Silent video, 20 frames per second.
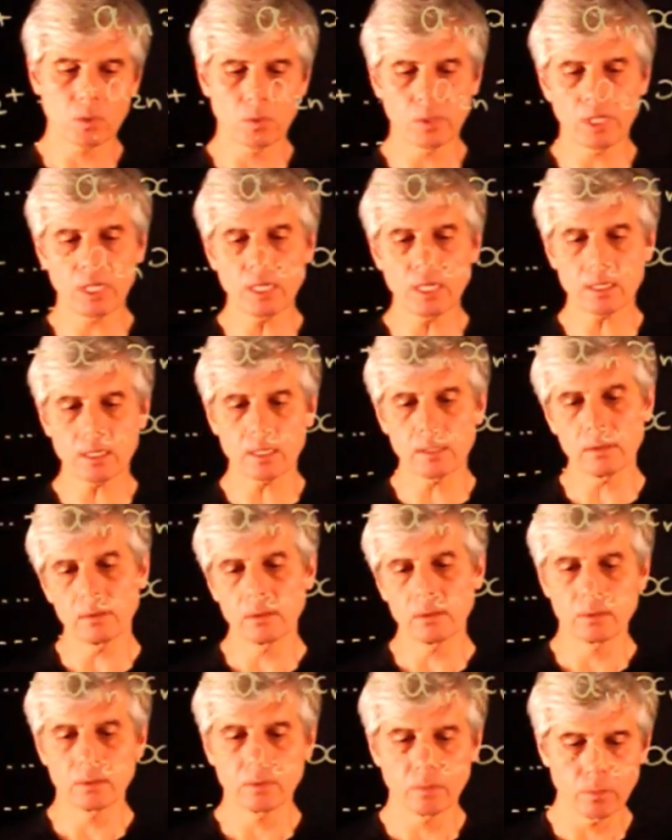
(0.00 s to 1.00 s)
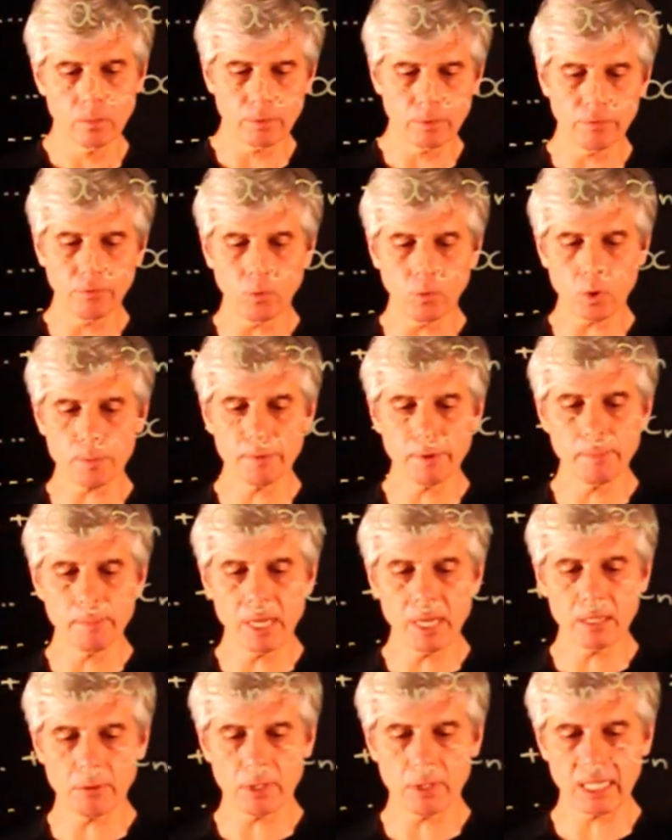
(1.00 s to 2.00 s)
here we form a
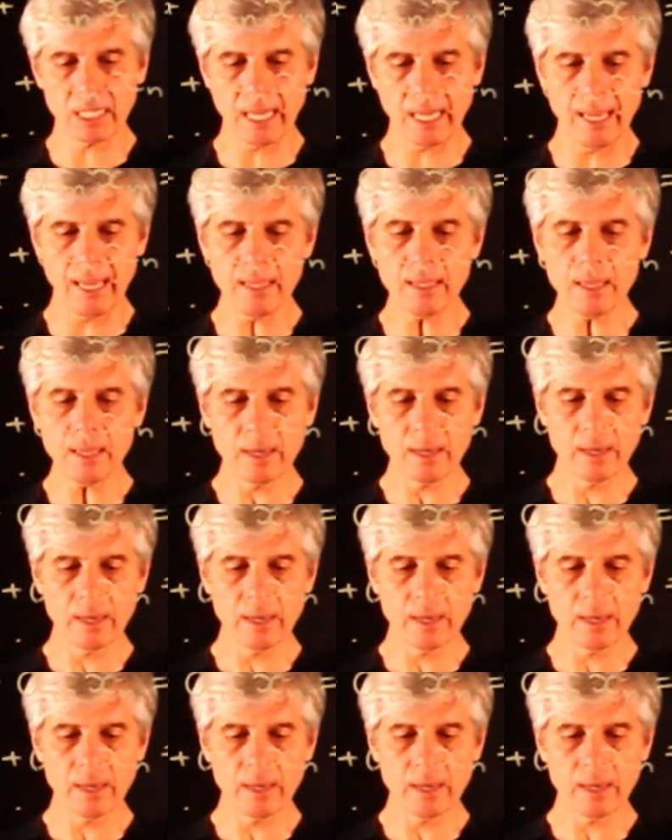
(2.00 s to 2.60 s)
matrix A,